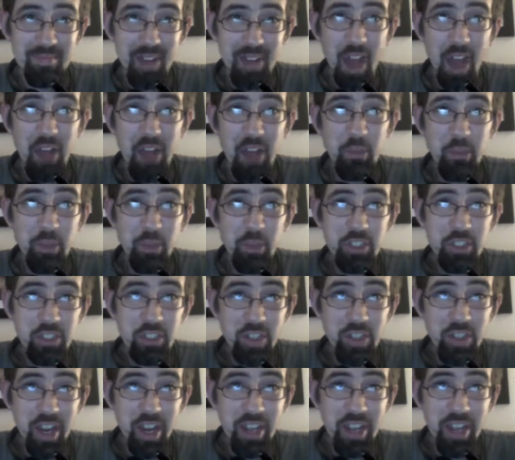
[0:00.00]

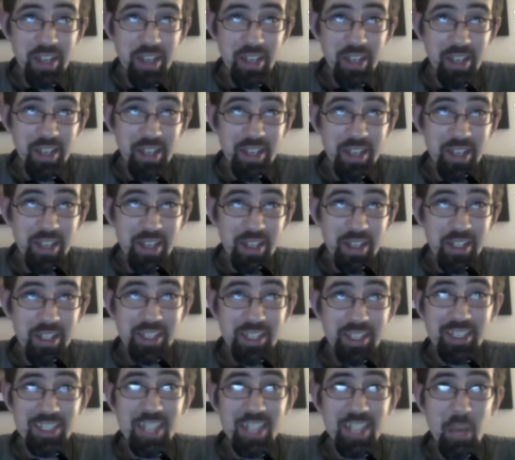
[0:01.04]
Unrestrained,
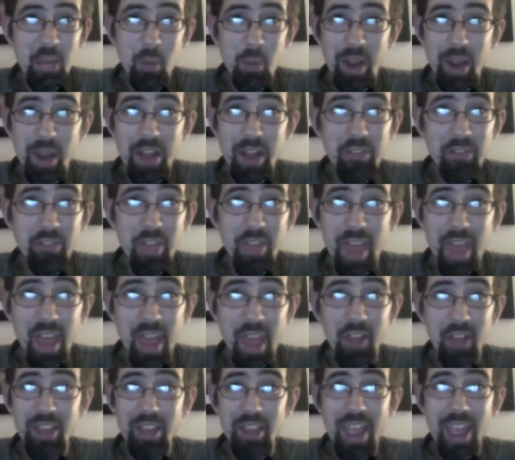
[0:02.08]
can say whatever the
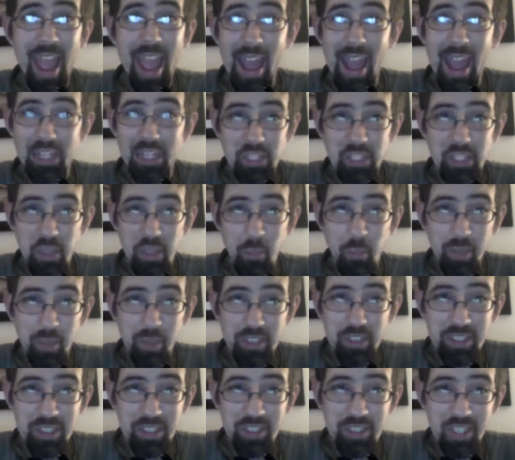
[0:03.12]
hell he actually
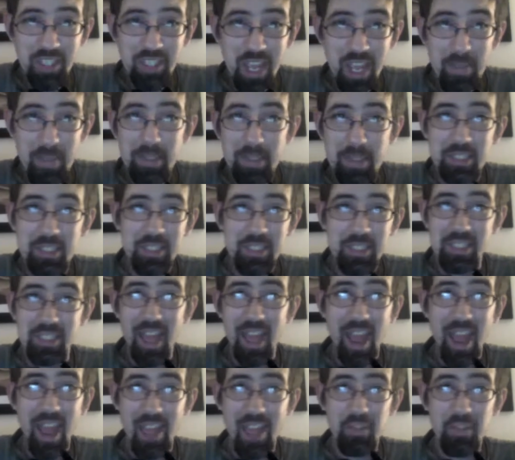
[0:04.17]
wants to say because he's
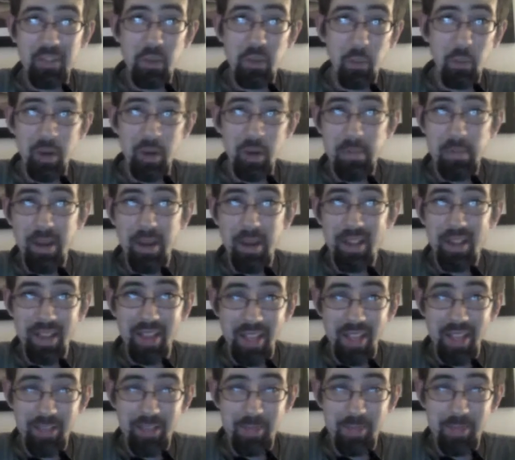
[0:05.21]
not having to worry about
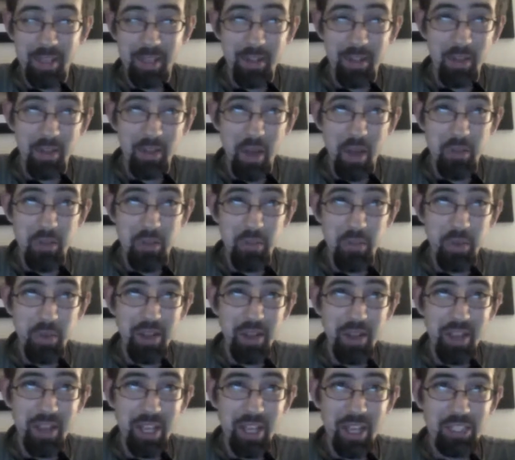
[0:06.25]

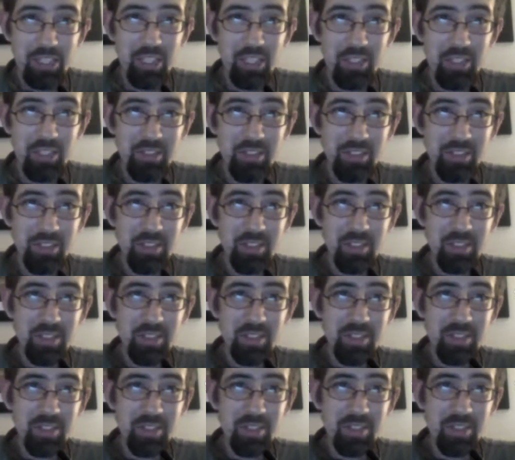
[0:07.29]
re-election.
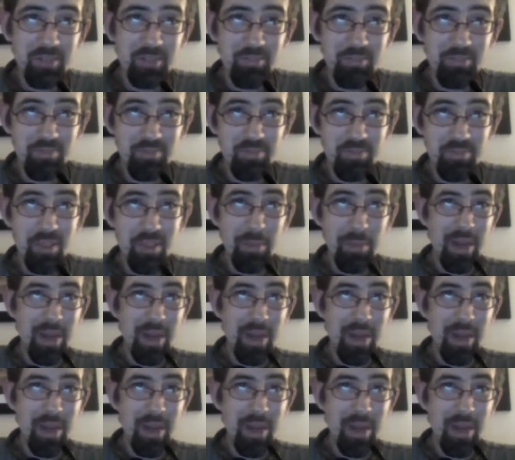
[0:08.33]
Come